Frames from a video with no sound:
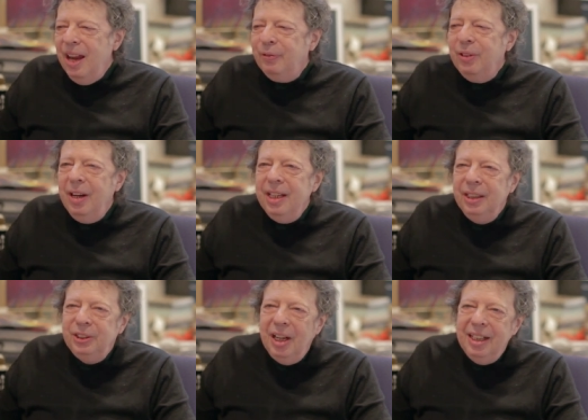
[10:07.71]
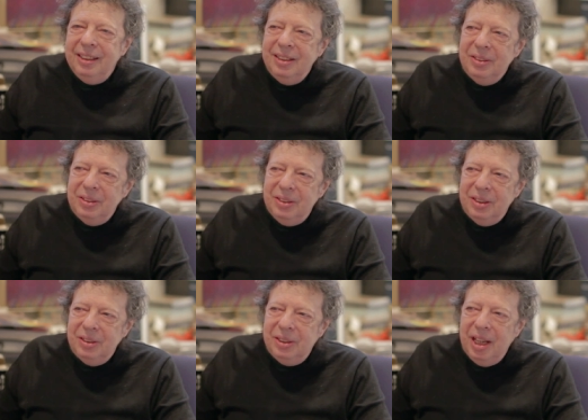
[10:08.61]
After I hitchhiked
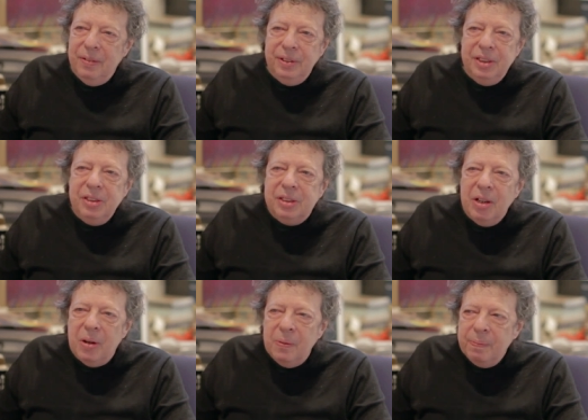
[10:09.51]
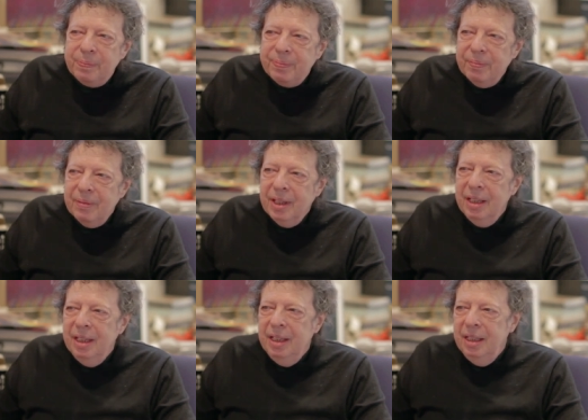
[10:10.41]
to San Francisco,
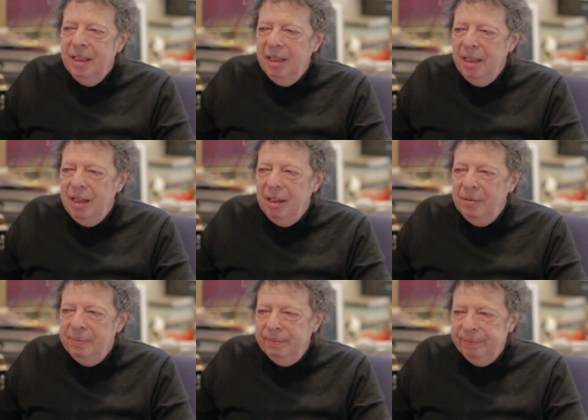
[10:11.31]
um,